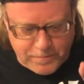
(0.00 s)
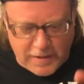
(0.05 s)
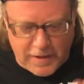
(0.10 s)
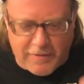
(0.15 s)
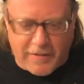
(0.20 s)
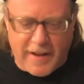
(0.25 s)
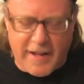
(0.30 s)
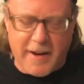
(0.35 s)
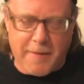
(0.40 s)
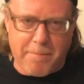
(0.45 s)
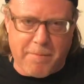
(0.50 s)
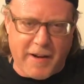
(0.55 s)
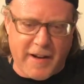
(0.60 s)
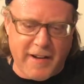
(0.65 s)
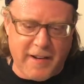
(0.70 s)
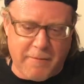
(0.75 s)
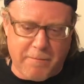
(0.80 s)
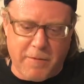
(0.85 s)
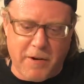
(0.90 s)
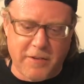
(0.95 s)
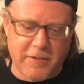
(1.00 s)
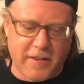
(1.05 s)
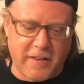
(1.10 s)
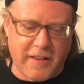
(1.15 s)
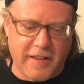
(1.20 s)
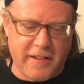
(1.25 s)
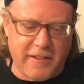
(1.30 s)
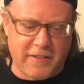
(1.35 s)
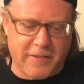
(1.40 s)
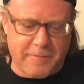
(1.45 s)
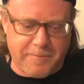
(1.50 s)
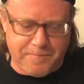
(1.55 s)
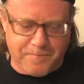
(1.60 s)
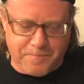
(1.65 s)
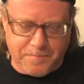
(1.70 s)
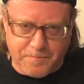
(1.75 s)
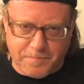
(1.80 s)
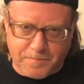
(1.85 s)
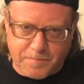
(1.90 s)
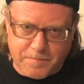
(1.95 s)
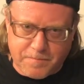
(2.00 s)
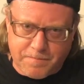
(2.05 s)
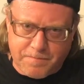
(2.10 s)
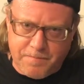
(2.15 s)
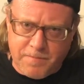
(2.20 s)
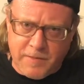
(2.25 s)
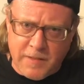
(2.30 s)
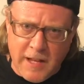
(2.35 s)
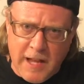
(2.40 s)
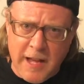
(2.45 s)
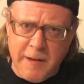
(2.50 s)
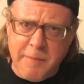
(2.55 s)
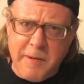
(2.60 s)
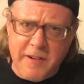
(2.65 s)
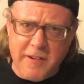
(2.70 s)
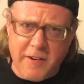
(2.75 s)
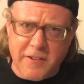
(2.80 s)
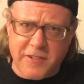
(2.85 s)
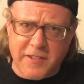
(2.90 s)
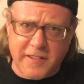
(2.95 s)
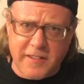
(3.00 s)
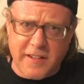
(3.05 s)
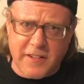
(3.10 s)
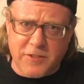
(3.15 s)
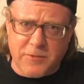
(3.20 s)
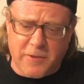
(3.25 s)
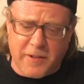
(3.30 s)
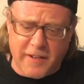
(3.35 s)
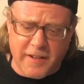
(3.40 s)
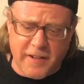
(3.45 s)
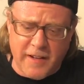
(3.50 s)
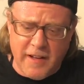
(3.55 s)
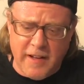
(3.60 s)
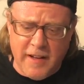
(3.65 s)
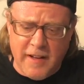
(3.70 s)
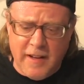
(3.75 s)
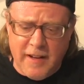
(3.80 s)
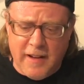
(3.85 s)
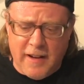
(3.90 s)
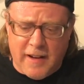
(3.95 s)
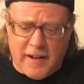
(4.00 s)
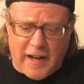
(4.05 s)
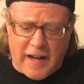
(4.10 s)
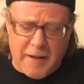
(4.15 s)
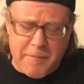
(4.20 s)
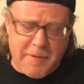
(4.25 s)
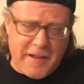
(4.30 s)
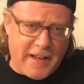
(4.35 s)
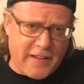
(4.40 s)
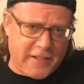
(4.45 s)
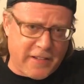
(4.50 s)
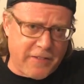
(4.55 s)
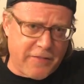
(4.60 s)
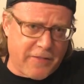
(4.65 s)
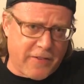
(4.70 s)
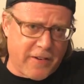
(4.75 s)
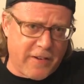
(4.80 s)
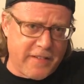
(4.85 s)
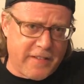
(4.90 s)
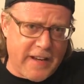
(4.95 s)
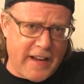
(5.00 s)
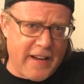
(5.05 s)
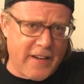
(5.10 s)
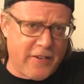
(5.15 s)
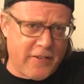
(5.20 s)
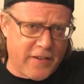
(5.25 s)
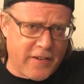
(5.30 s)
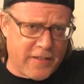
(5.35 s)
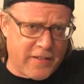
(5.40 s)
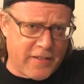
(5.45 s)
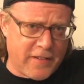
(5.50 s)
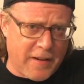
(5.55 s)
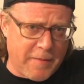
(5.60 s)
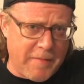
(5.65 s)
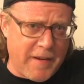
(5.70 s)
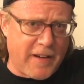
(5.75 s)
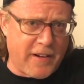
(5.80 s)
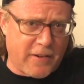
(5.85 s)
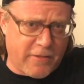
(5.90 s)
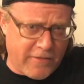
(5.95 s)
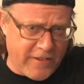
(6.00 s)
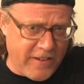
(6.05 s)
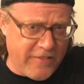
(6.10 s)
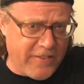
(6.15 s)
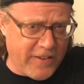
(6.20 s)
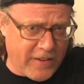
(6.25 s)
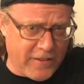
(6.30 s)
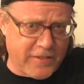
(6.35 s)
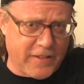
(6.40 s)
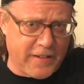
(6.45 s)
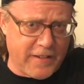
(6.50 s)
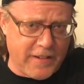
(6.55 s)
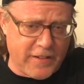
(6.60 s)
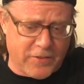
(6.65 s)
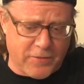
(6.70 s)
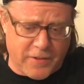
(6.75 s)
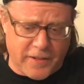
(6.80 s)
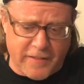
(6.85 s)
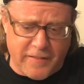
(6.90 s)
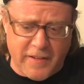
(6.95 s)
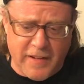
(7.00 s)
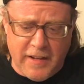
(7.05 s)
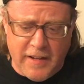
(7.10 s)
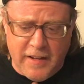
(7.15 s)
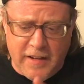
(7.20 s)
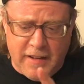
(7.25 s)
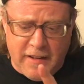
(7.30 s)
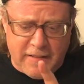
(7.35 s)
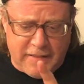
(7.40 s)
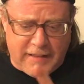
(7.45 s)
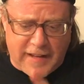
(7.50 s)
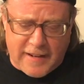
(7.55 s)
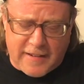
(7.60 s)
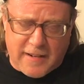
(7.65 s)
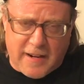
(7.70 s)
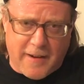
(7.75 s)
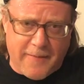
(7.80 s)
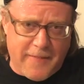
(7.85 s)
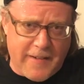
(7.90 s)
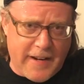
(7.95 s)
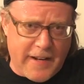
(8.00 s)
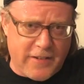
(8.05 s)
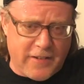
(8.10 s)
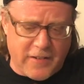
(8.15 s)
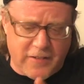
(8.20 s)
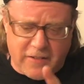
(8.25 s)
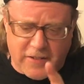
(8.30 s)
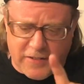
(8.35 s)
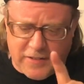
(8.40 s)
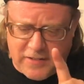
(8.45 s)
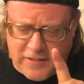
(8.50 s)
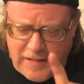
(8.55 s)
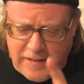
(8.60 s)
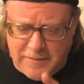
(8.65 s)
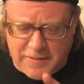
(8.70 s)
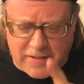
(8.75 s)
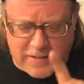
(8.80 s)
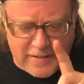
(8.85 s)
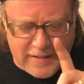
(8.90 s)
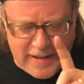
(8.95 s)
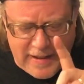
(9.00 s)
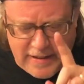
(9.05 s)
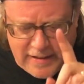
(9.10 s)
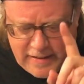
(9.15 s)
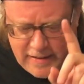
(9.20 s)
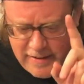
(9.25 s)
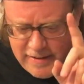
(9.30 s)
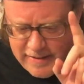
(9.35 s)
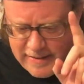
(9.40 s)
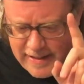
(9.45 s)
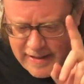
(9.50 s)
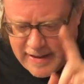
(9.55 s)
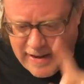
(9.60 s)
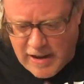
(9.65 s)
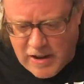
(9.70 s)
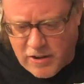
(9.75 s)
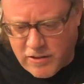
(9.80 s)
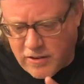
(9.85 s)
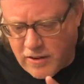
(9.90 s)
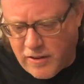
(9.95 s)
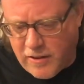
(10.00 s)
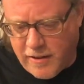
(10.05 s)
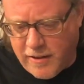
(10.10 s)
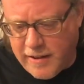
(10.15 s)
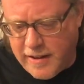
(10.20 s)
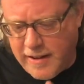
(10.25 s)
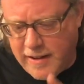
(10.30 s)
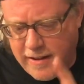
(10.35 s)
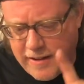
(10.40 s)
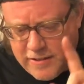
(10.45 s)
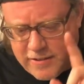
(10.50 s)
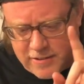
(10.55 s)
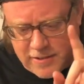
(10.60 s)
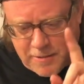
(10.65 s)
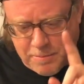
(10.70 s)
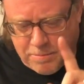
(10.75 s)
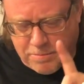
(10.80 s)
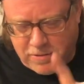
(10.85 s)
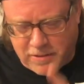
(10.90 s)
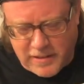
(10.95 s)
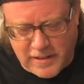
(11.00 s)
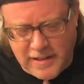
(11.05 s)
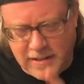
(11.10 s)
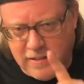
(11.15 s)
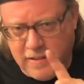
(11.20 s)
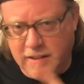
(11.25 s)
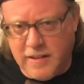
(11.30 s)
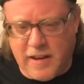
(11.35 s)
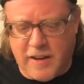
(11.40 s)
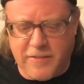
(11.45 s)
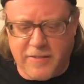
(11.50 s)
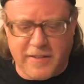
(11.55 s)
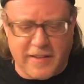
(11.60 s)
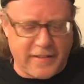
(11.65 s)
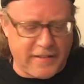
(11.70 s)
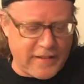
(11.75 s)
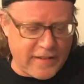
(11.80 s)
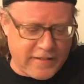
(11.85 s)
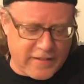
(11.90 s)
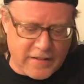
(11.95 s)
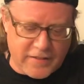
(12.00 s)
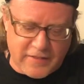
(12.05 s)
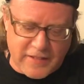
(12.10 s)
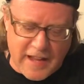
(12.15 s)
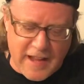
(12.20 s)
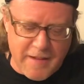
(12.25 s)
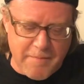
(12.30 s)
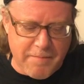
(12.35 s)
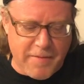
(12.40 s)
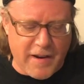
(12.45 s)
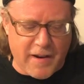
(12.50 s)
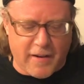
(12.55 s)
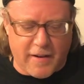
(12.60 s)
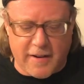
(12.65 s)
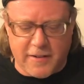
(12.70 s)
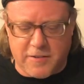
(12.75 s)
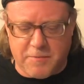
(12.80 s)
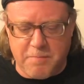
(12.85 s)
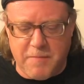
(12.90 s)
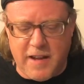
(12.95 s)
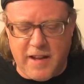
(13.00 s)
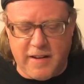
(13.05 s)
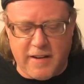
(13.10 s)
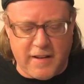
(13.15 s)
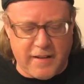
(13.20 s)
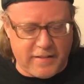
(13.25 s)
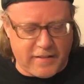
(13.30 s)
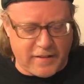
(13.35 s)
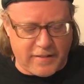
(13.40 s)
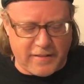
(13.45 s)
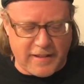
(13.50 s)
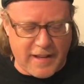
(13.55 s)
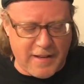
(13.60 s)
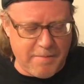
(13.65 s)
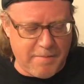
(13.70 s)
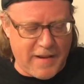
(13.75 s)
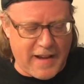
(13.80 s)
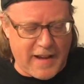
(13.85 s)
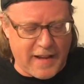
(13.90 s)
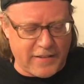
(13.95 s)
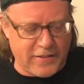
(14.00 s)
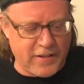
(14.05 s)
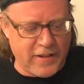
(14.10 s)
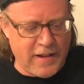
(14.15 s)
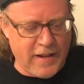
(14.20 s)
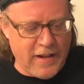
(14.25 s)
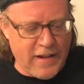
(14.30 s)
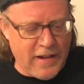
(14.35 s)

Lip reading: If I had a pint of both of these, I'd be nursing this one. I'd be asking for a dangerous amount of refills on this one. That carbonation just seems to take that alcohol edge completely off of this. It's the same beer. It's the same batch.